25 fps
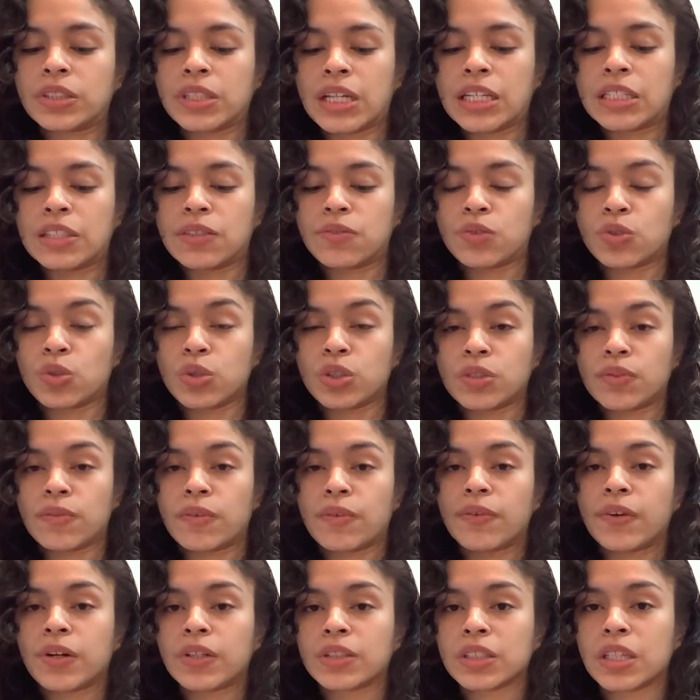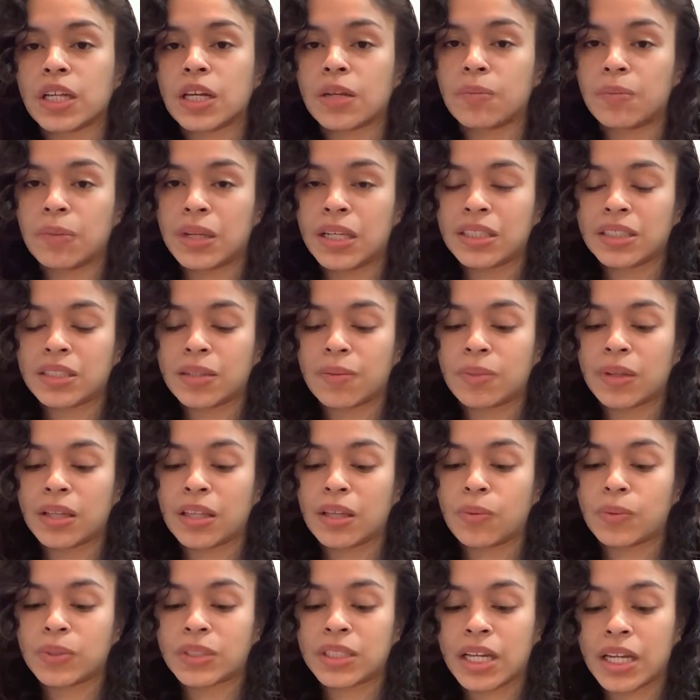Ace of Swords in reverse could mean something that
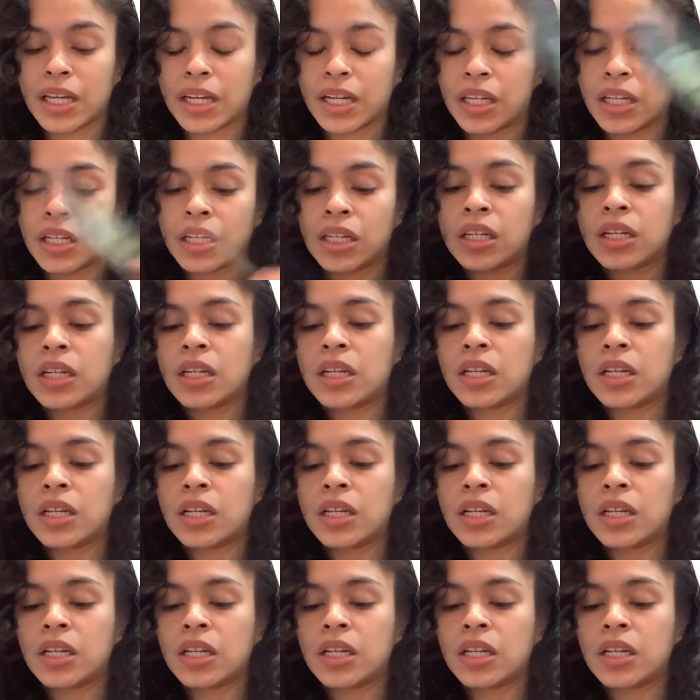was hidden,